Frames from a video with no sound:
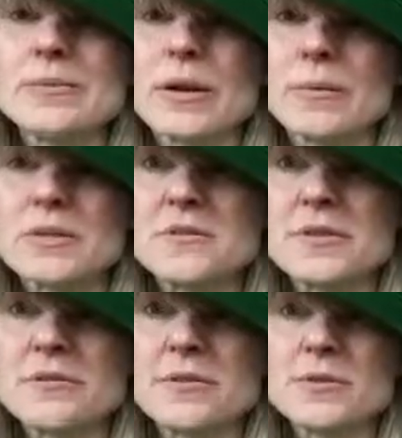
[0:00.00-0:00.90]
doesn't make much of a
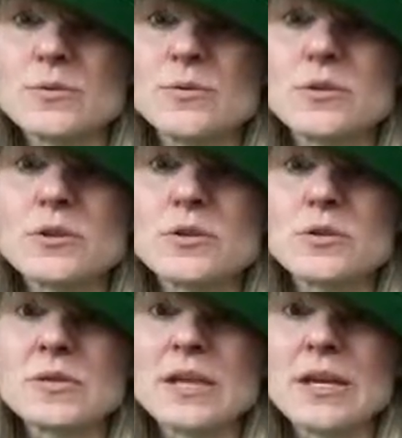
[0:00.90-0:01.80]
difference which one you
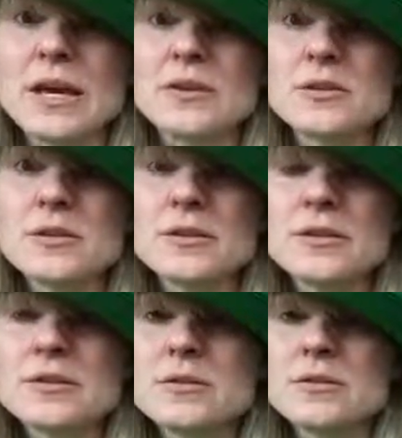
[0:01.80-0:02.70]
choose. And hit enter
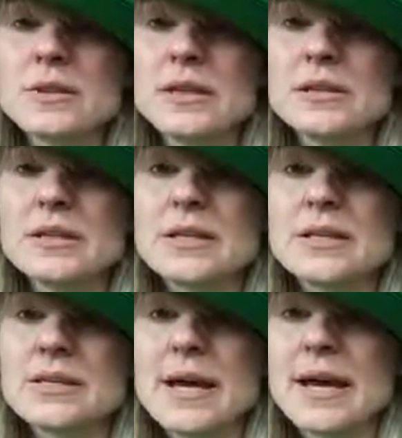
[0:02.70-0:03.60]
so that
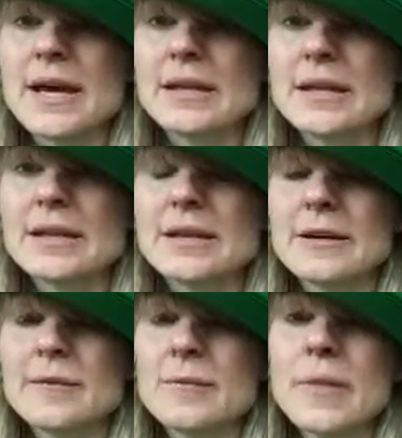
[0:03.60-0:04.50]
it's highlighted
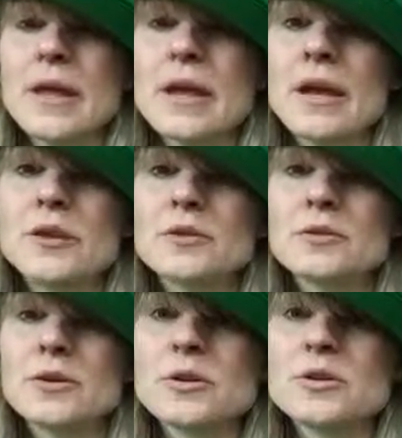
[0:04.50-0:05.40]
there. And you'll
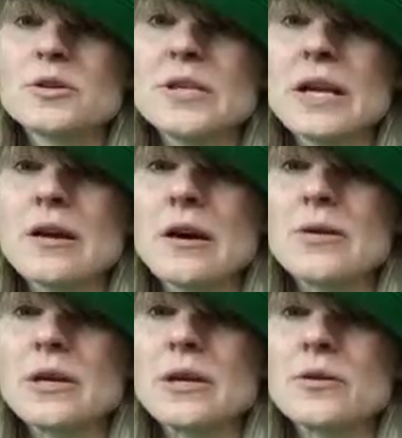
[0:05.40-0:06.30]
notice your data
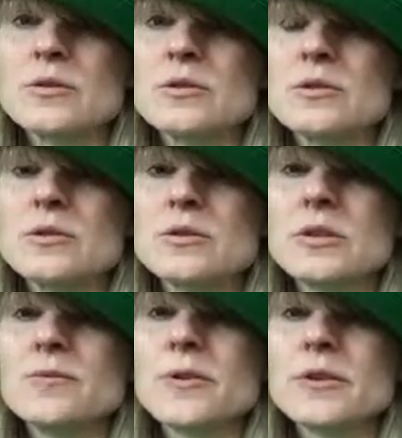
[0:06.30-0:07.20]
already goes to
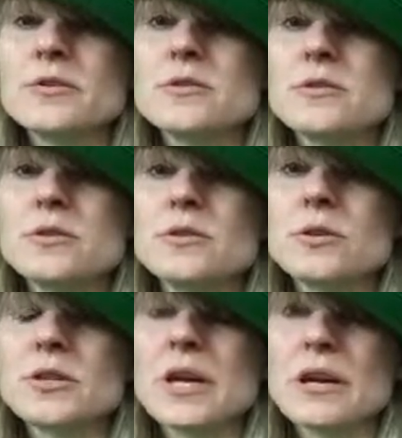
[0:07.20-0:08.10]
defaults to
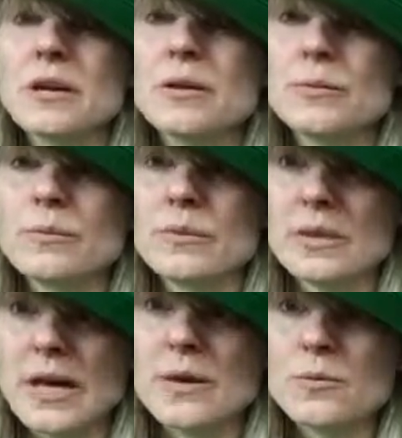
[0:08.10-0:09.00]
your data in
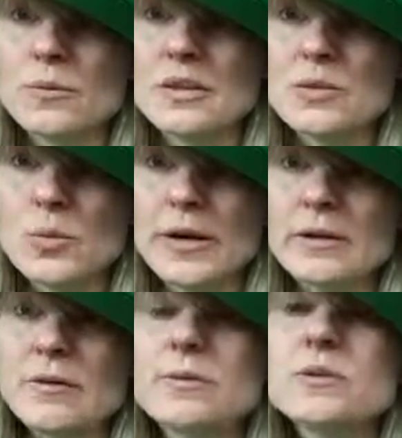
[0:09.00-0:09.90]
line list
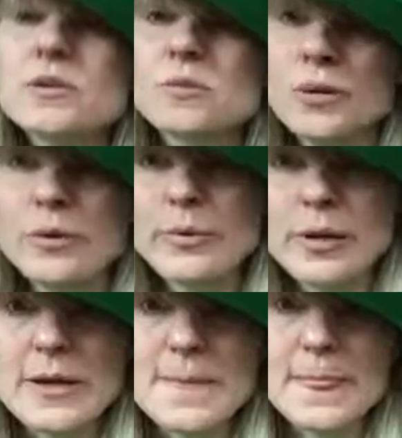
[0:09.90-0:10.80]
1, which is where we
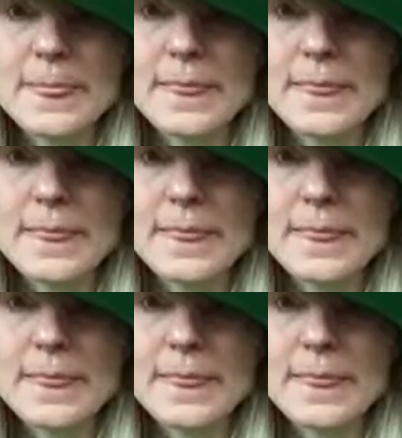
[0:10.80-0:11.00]
put it.